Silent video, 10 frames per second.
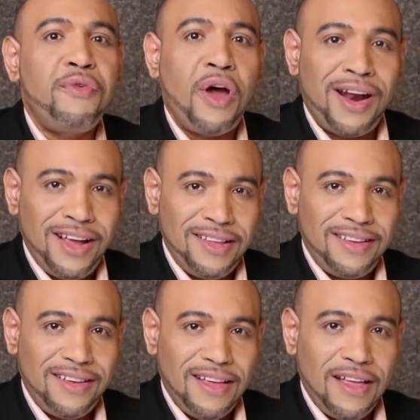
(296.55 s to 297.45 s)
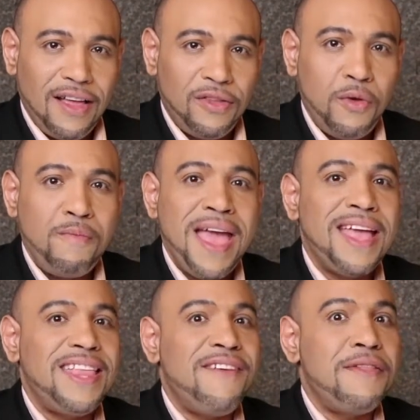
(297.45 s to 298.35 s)
product to make
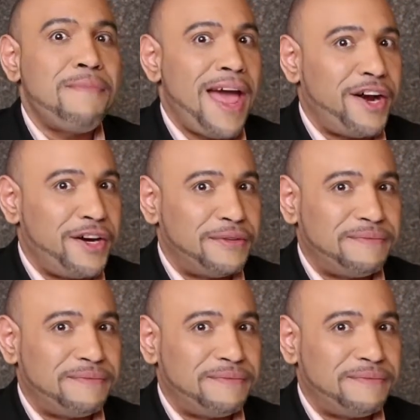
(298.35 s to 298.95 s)
it even better?